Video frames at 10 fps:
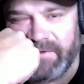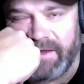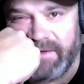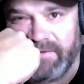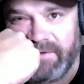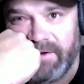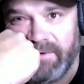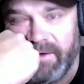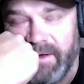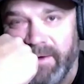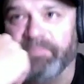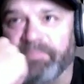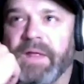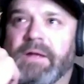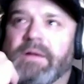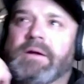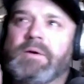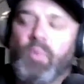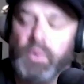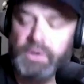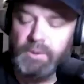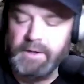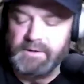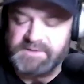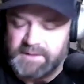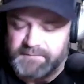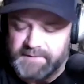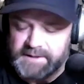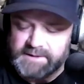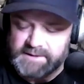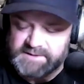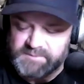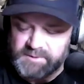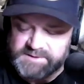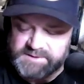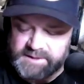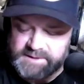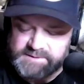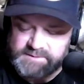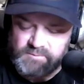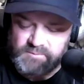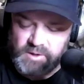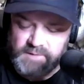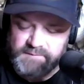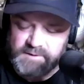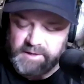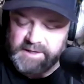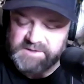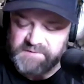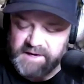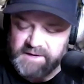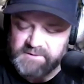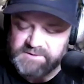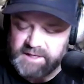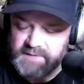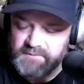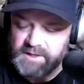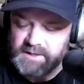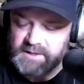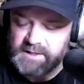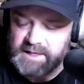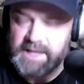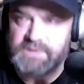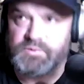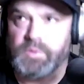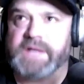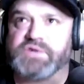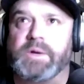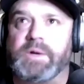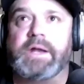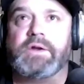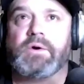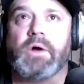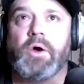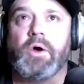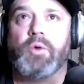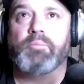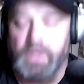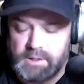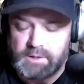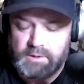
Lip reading: I can tell. When you hear stuff like this, where it says one of the greatest fighters to ever get in a cage, well, that's written in your own book